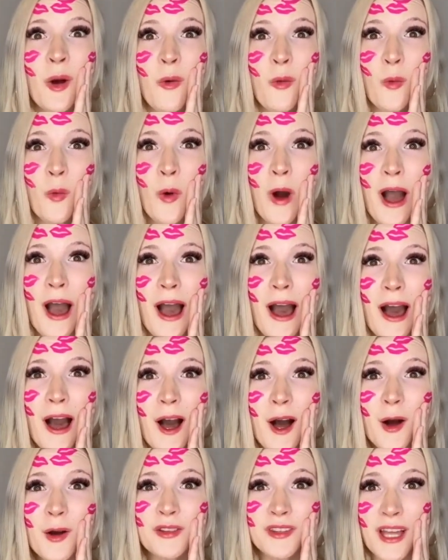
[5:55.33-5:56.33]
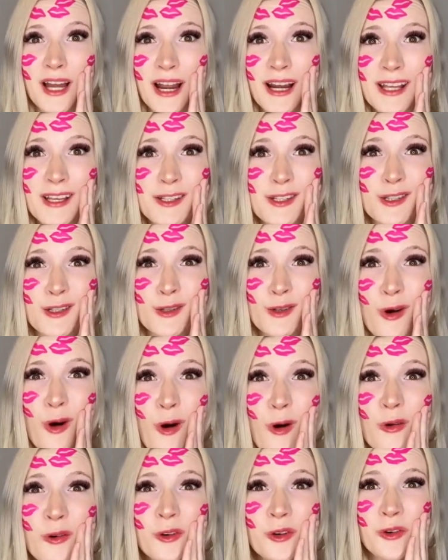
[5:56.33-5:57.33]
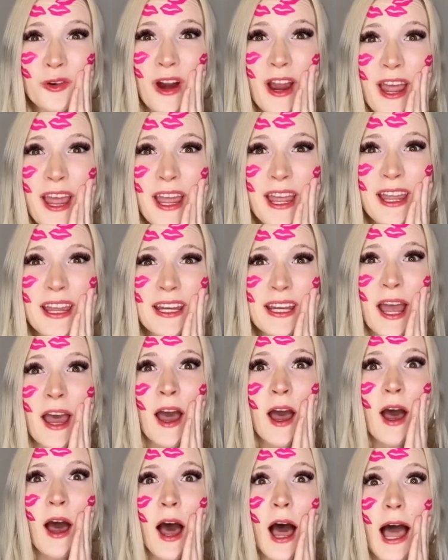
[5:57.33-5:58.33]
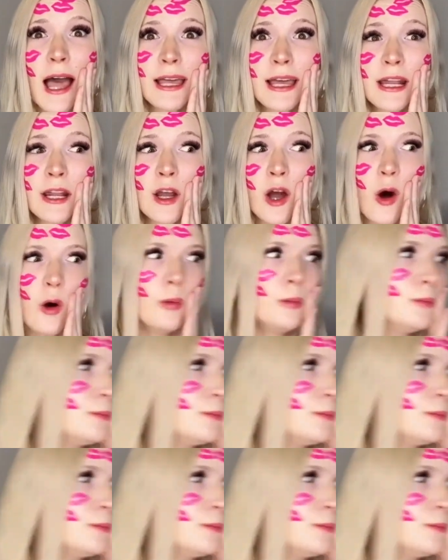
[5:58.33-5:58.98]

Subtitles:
Wow, that is so great. I gotta go.